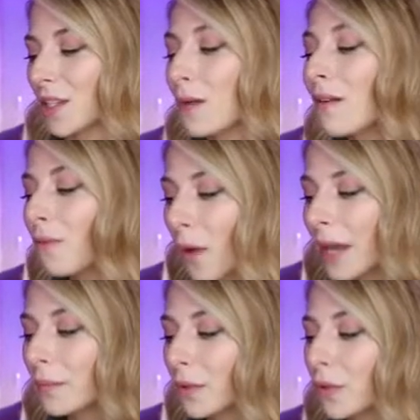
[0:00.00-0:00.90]
So a
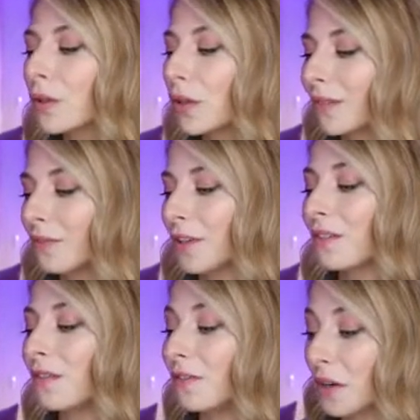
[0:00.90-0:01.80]
void moon could
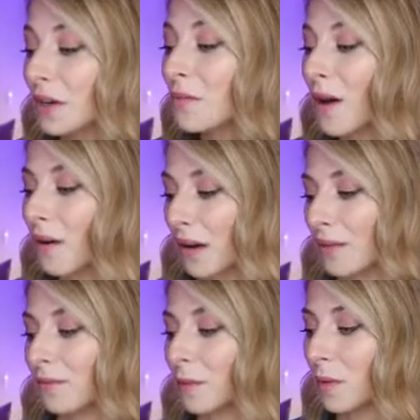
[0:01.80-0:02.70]
feel very
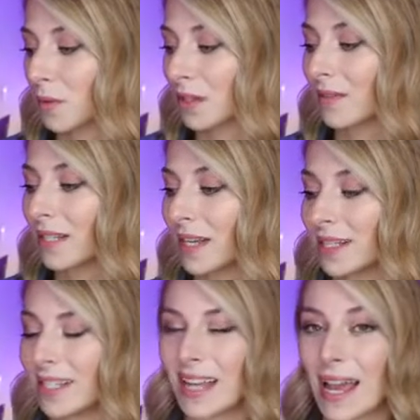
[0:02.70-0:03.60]
welcome for most of the day
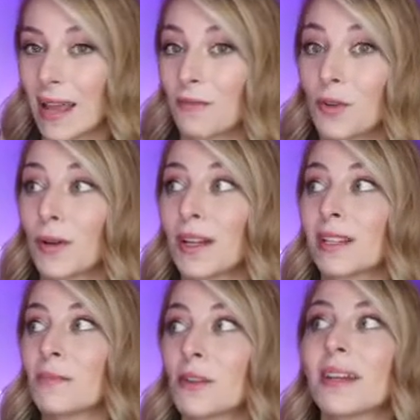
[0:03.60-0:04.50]
today. If you're
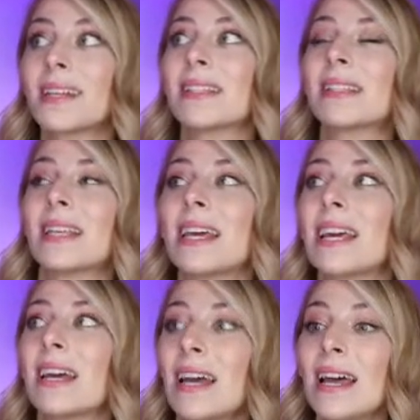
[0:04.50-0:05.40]

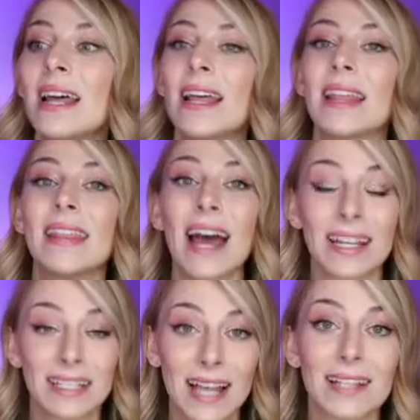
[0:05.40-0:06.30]
experiencing that
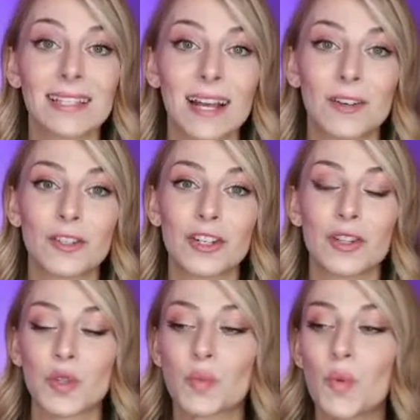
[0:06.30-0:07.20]
intense energy
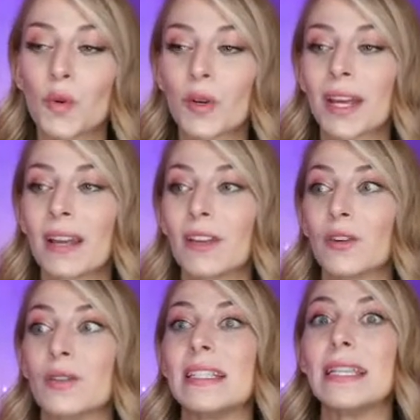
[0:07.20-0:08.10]
this morning,
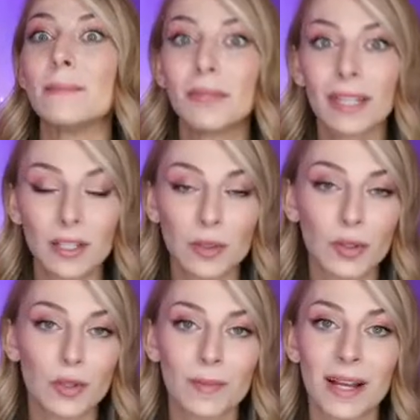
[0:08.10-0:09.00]
you're deeply
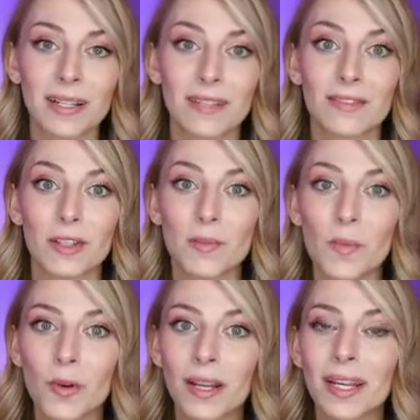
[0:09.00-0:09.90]
introspective this
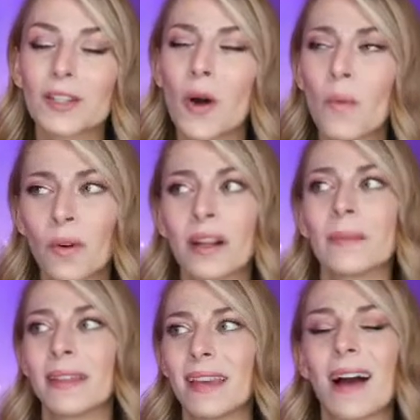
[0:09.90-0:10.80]
morning, don't worry,
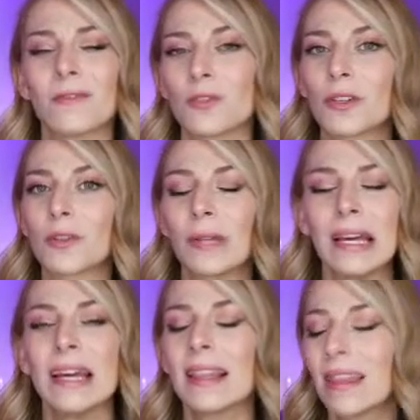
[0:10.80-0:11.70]
by the afternoon,
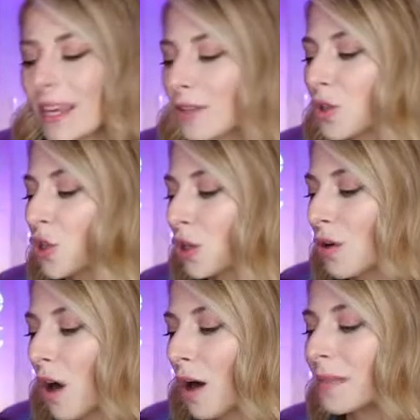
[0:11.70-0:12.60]
things should
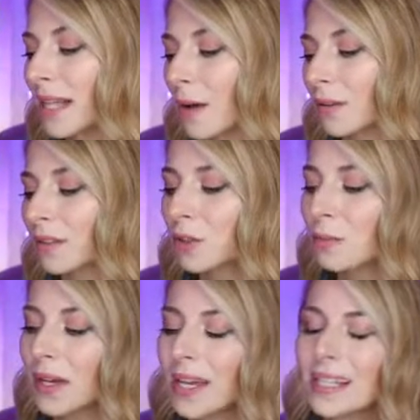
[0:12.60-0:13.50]
calm down a little
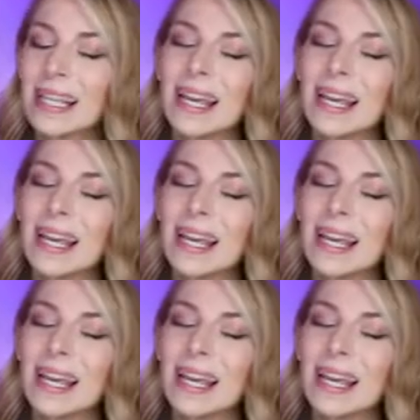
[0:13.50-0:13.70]
bit.